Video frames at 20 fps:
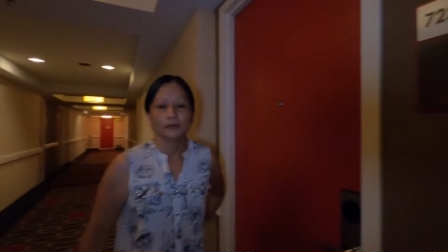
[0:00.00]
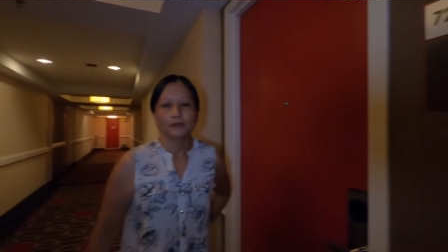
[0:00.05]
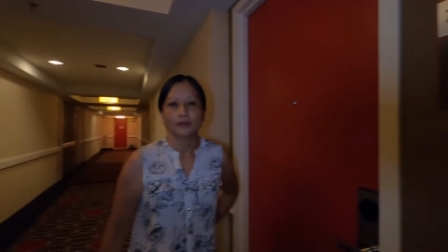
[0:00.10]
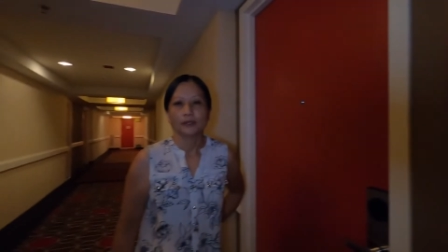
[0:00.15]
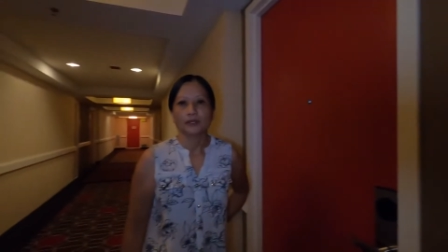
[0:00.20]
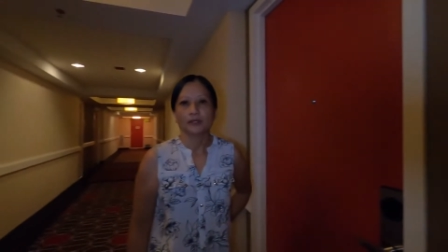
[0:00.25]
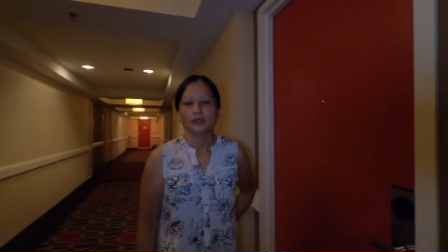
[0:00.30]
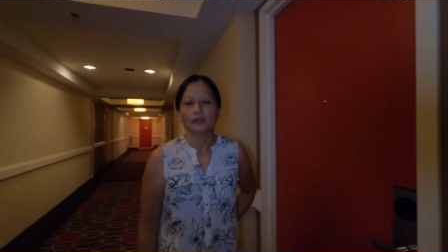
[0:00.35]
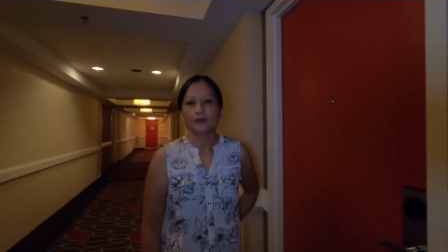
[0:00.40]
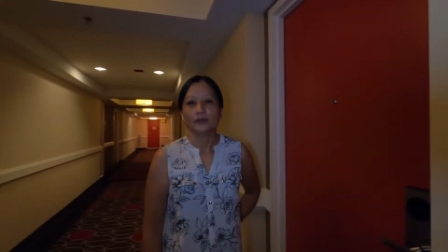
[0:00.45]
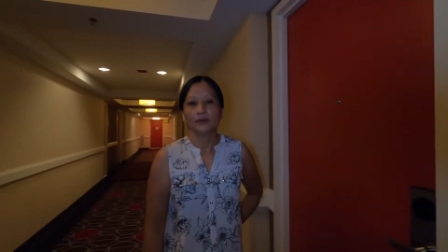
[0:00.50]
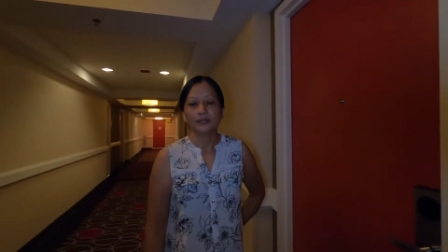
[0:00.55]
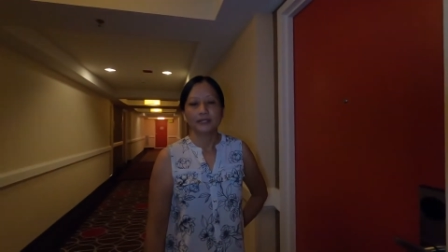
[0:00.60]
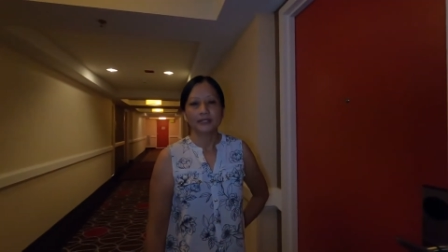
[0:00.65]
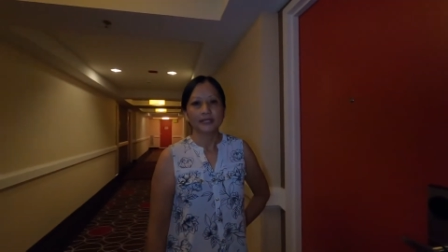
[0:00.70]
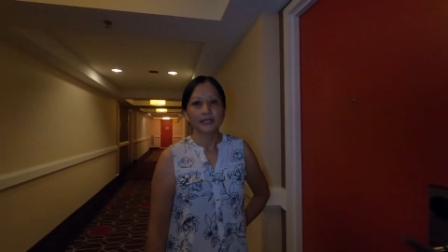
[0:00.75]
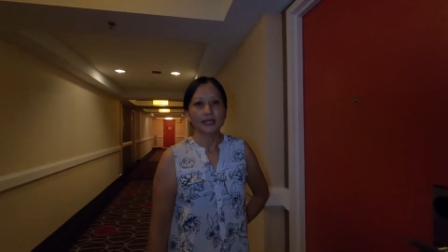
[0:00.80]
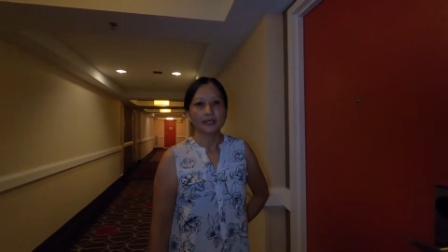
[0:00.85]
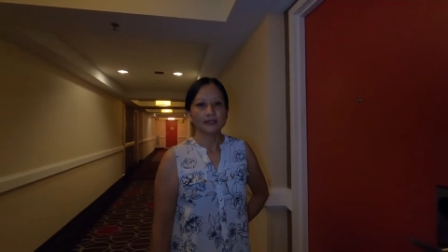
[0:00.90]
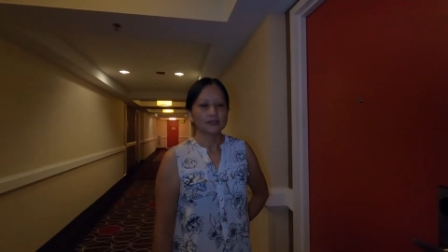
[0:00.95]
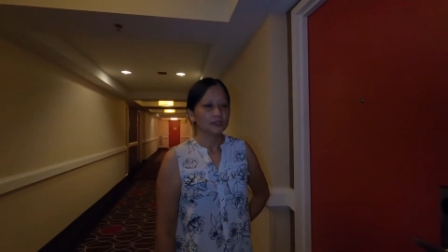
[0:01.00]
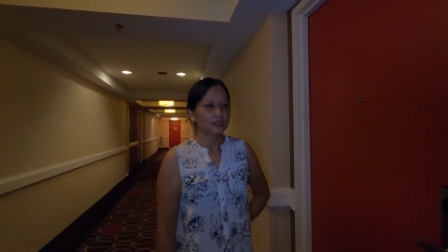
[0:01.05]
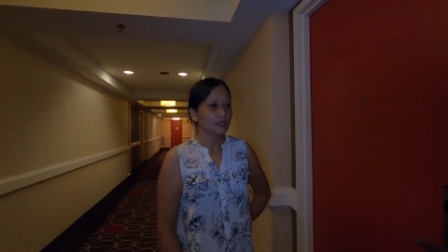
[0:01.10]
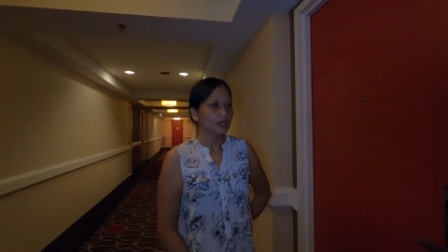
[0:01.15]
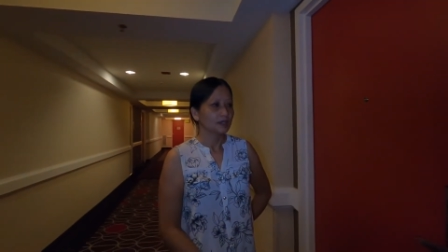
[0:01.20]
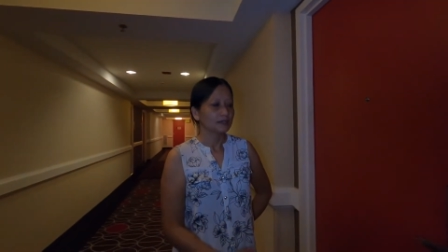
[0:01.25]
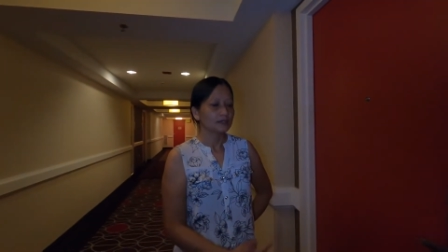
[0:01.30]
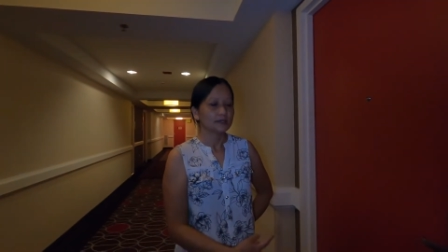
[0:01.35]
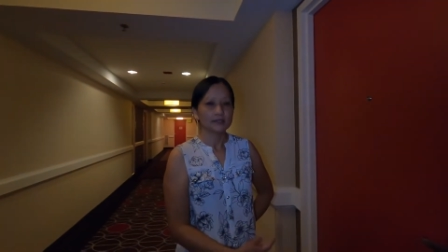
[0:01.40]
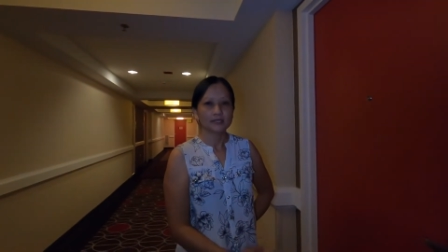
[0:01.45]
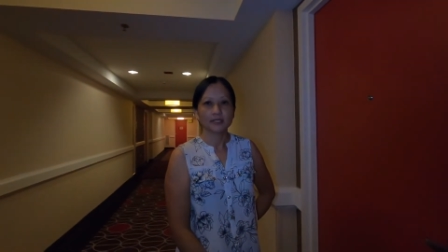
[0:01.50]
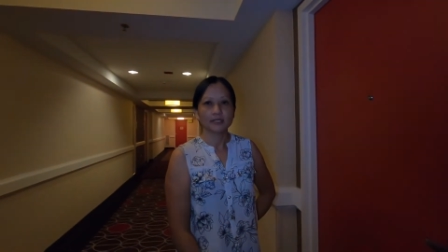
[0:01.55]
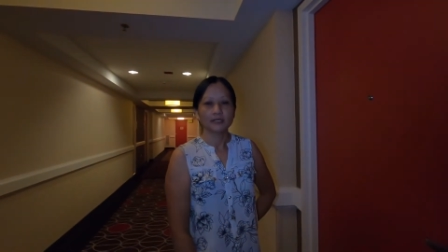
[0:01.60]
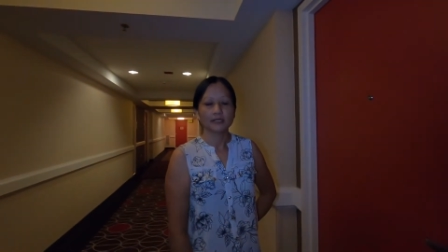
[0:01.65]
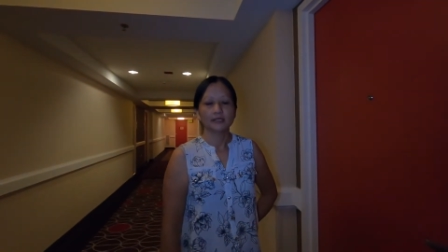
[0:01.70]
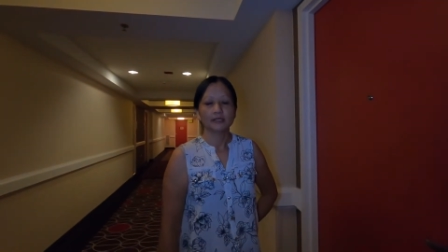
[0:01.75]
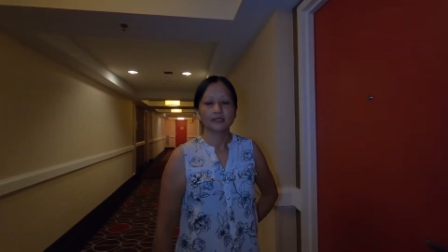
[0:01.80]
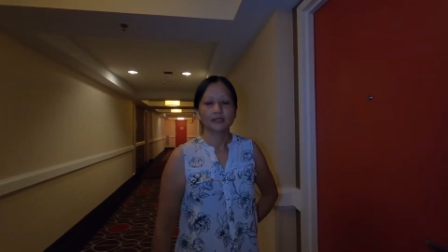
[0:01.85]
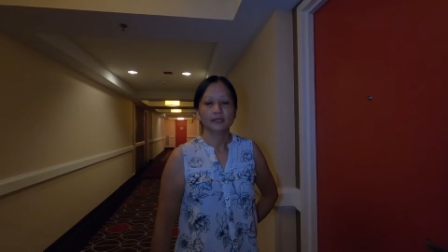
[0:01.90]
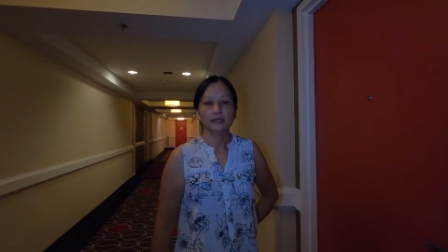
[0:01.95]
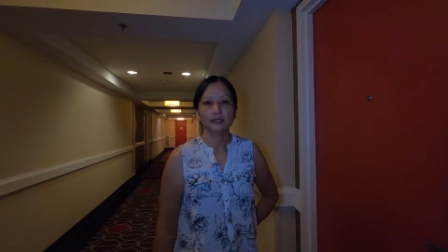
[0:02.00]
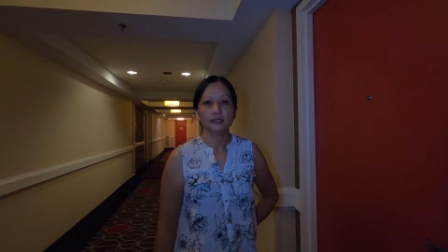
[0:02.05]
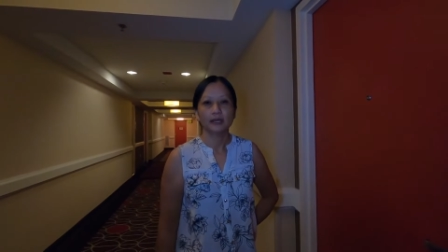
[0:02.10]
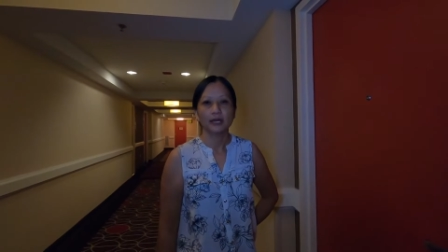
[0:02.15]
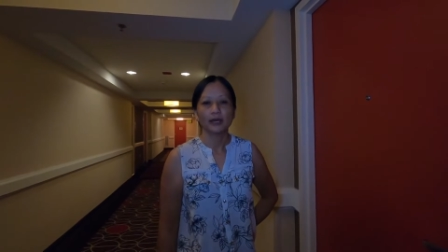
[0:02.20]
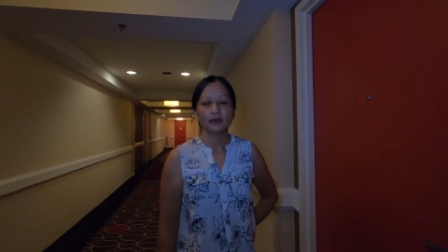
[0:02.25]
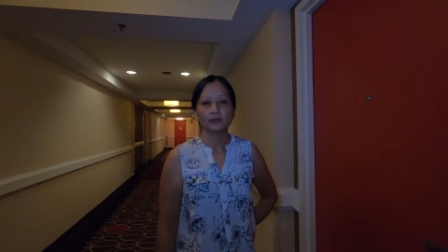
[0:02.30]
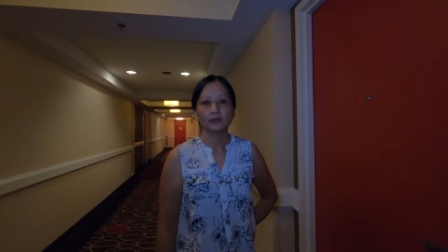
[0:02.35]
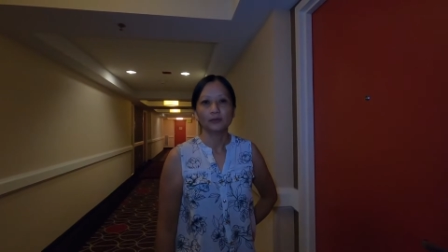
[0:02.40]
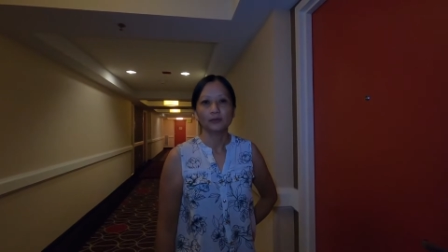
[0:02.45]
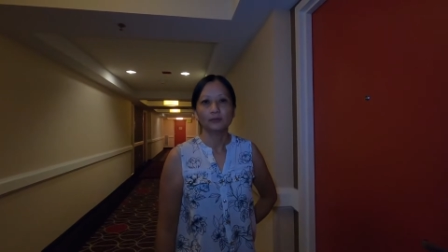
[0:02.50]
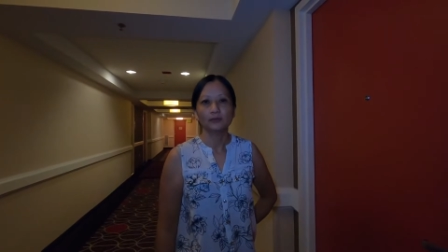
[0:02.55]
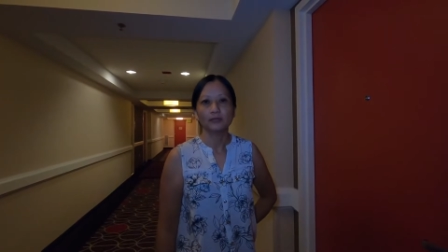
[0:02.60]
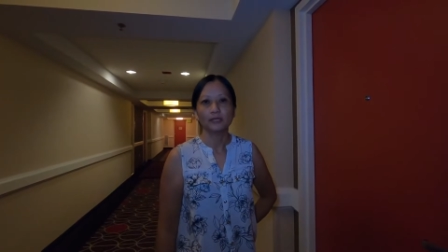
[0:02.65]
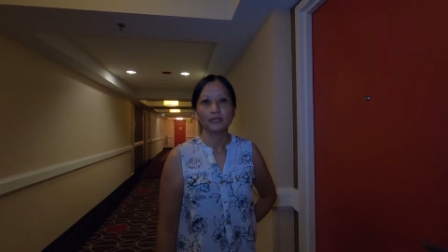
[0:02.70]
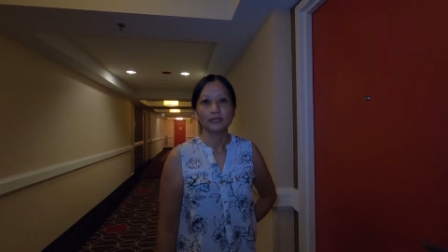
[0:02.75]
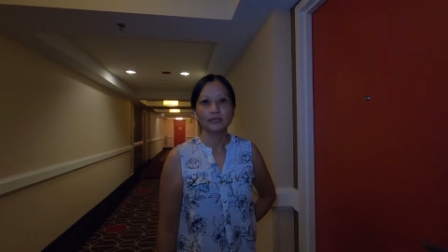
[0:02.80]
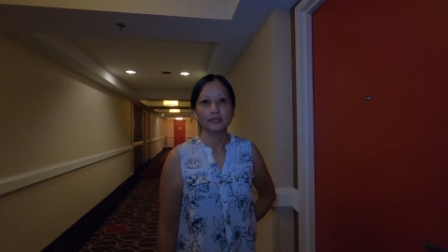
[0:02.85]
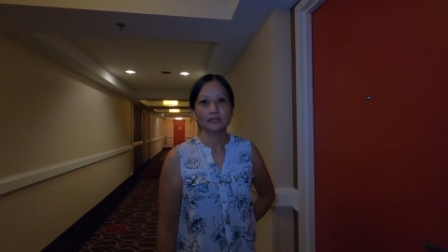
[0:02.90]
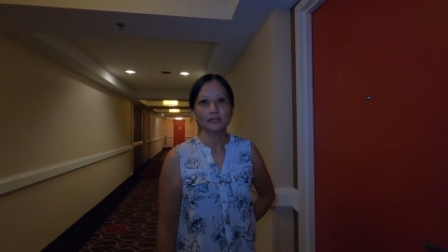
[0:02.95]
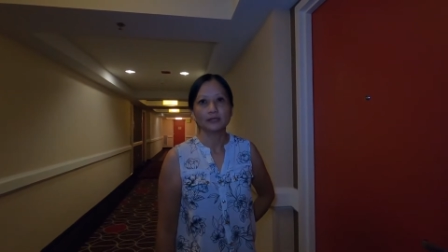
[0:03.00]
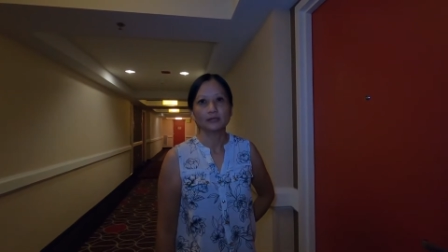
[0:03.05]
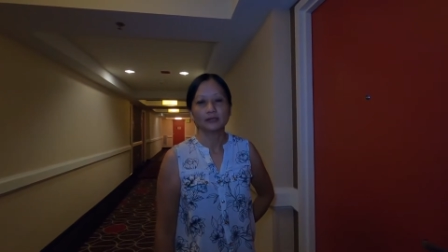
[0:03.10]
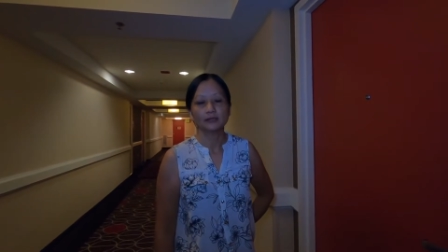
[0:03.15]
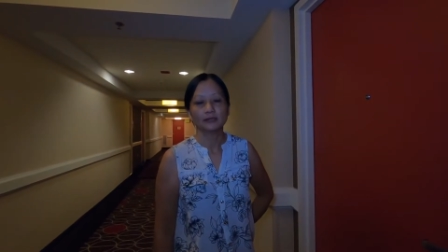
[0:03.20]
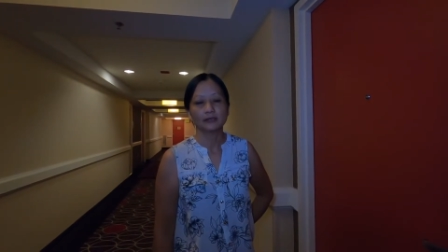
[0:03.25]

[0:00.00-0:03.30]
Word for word: We're gonna go inside to check to see how the room looks,